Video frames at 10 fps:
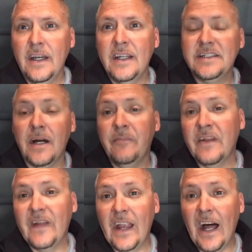is
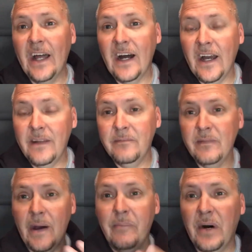something that
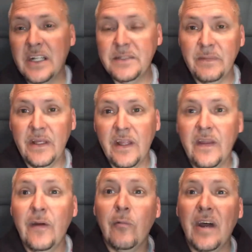that bugs me,
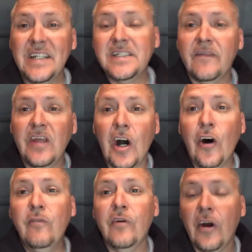the rest of the
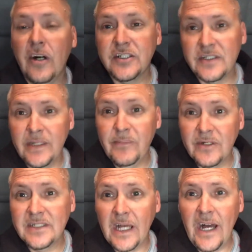overall sleeper
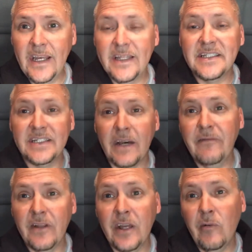design is
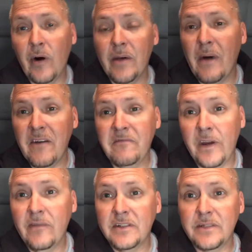definitely one of my
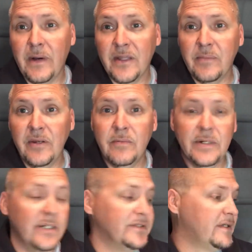favorites about the
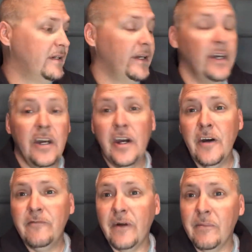Peterbilt.
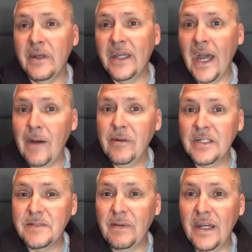From the
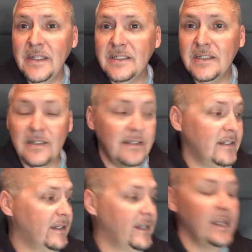cabinet space
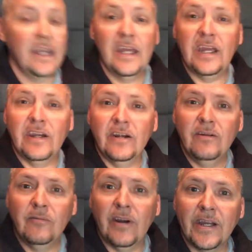here,
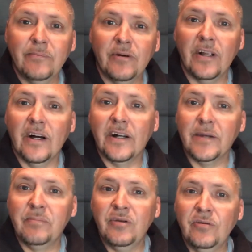where I can put a
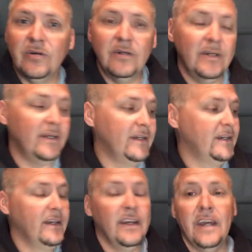computer
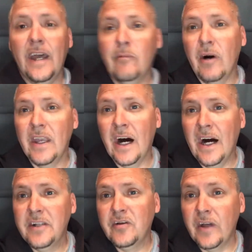and
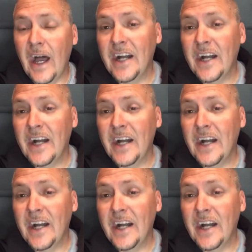whatnot, to the